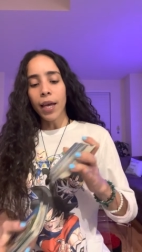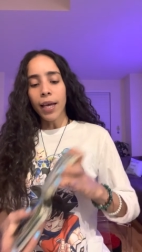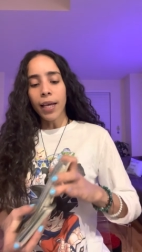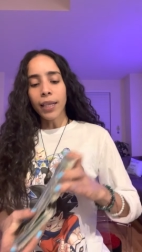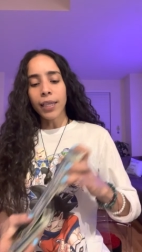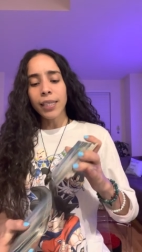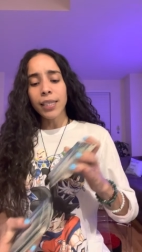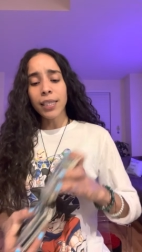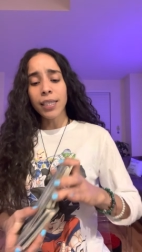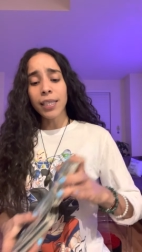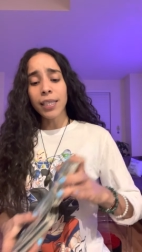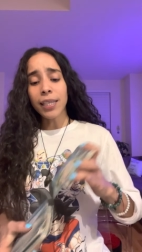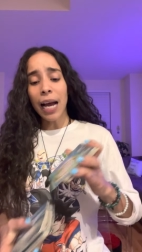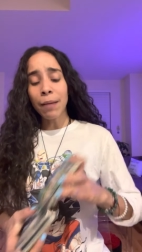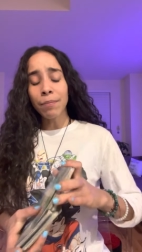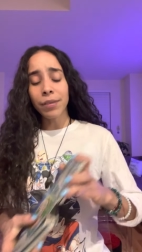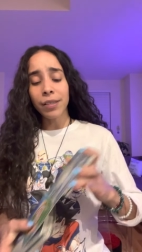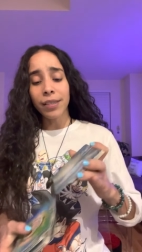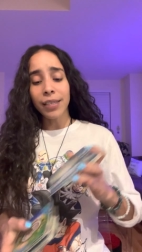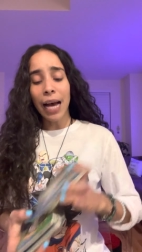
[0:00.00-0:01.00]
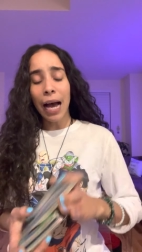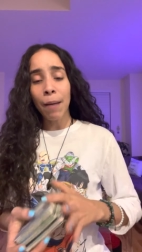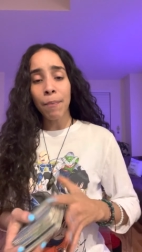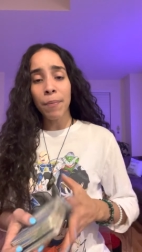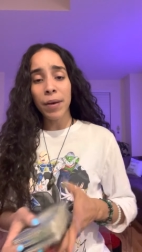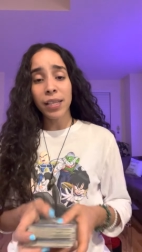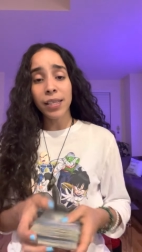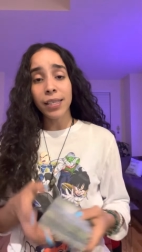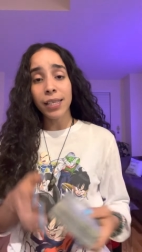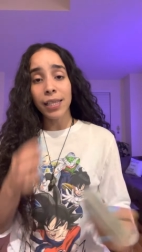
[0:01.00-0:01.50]
This is a time to tap
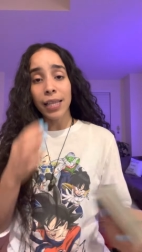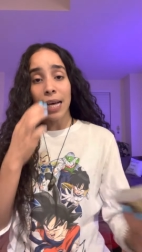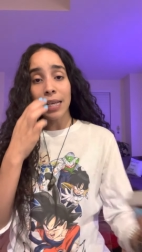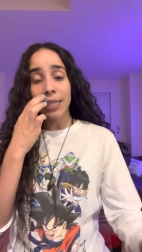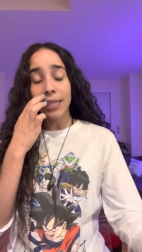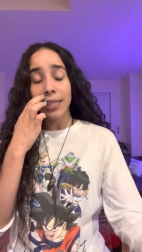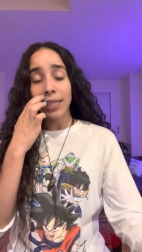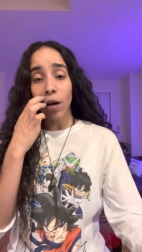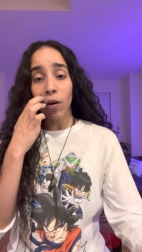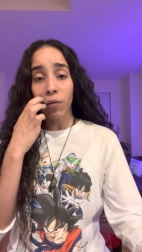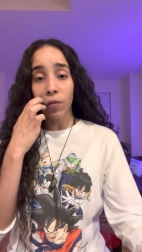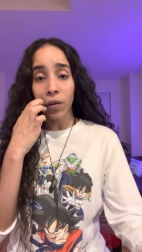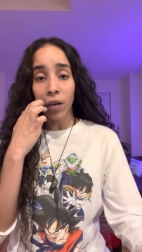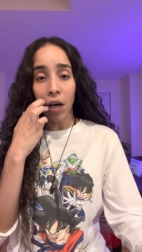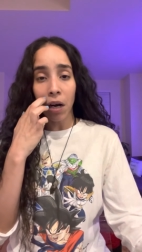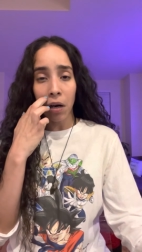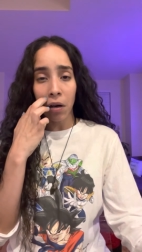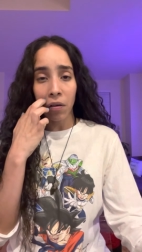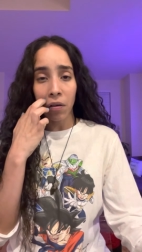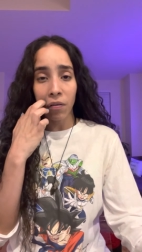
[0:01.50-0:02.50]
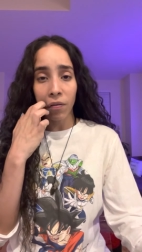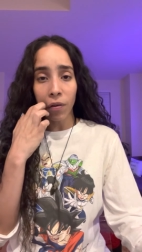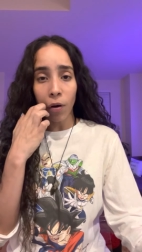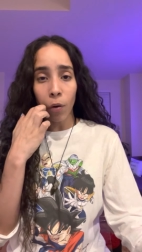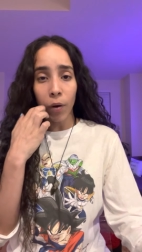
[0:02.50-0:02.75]
into that self-love,